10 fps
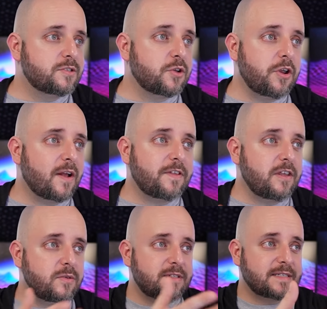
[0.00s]
So you don't have to
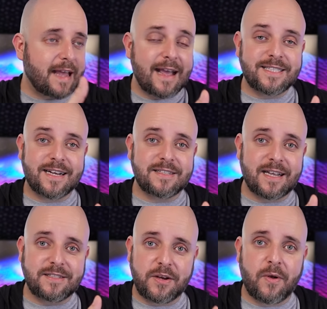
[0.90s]
use this case that has
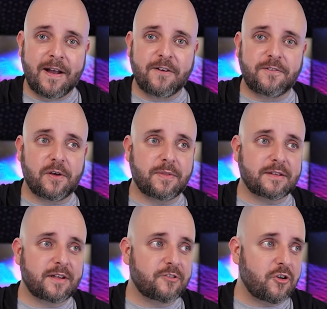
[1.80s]
like zero airflow.
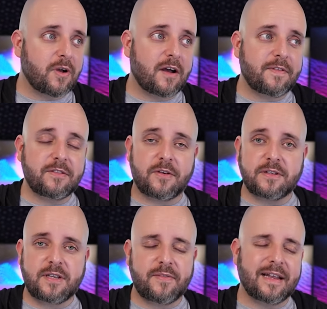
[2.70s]
That's gonna choke off that
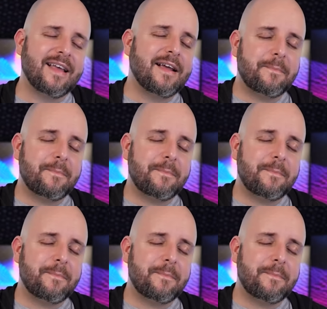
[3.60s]
3070.